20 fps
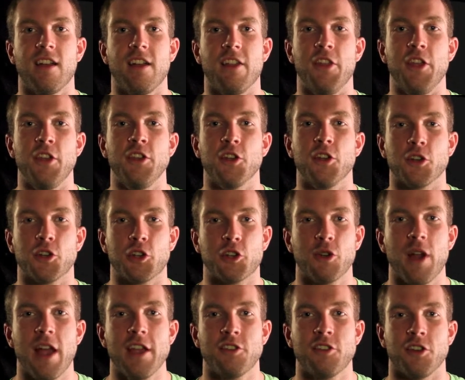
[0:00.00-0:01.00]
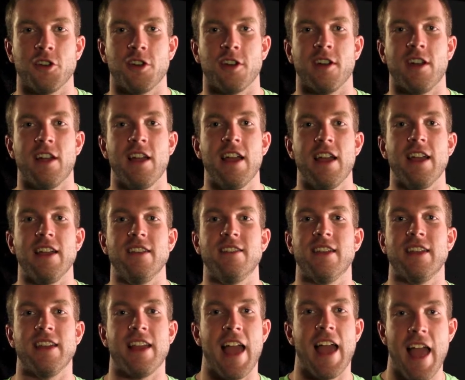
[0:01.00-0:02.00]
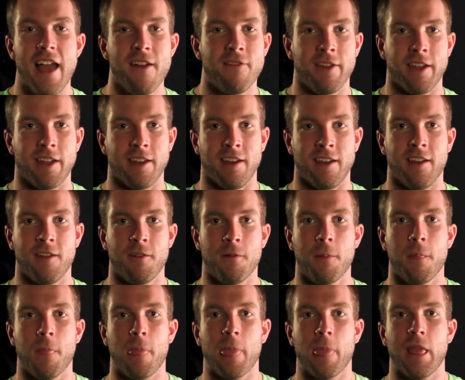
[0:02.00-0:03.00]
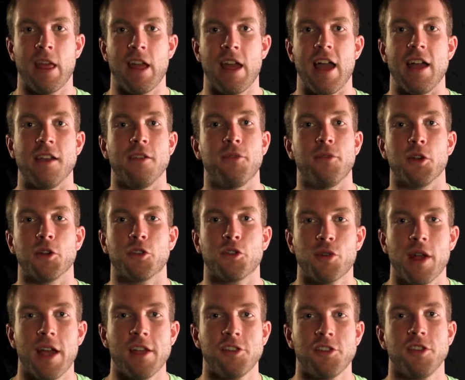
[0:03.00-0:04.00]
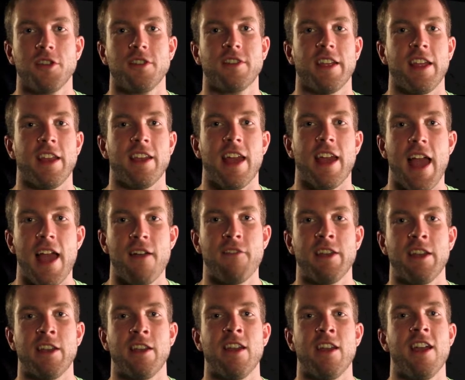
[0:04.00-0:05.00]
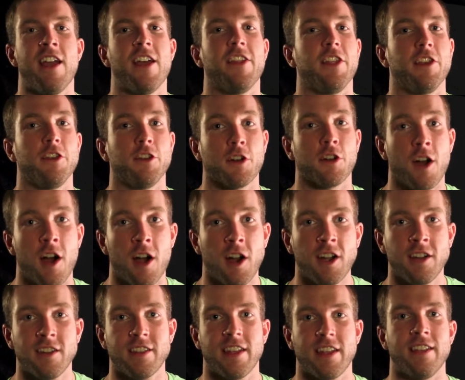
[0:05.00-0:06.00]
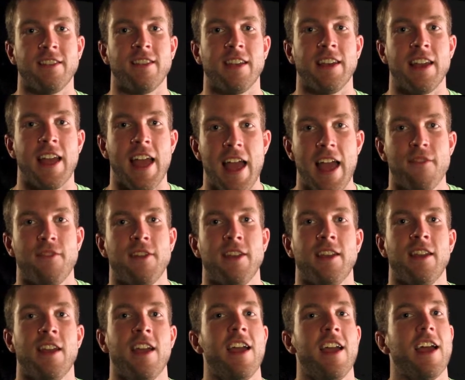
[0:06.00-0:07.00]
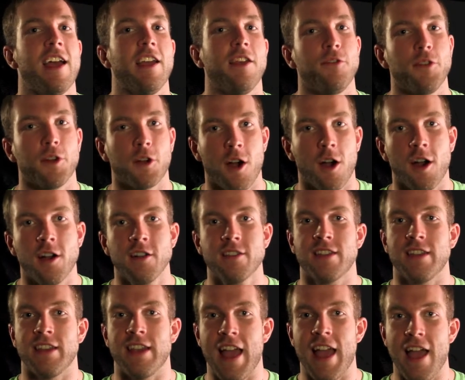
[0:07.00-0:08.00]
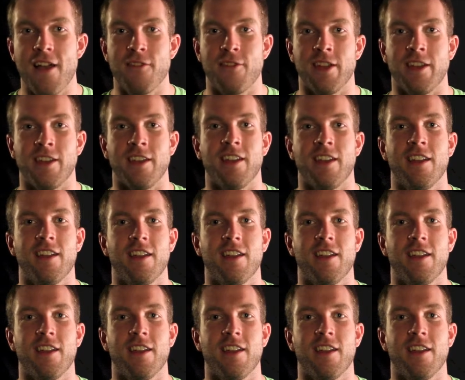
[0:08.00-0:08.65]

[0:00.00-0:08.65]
then your treasure is in heaven. And if your treasure's in heaven, then your heart is in heaven. And if your heart's in heaven,